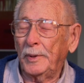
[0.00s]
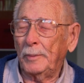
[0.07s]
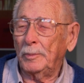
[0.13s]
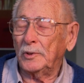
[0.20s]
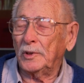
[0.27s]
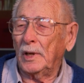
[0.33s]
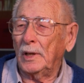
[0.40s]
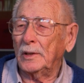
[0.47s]

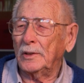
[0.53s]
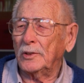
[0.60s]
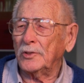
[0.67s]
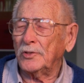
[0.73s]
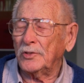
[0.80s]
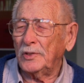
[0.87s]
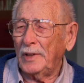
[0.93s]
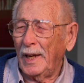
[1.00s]
people to
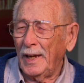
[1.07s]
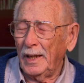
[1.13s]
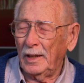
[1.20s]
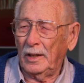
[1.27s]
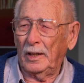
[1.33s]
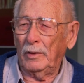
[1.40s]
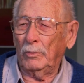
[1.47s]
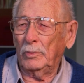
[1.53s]

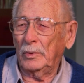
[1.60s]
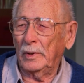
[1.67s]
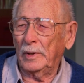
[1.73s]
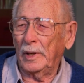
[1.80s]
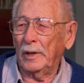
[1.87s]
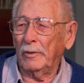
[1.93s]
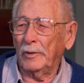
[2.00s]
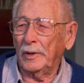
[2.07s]
understand the,
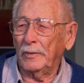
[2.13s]
their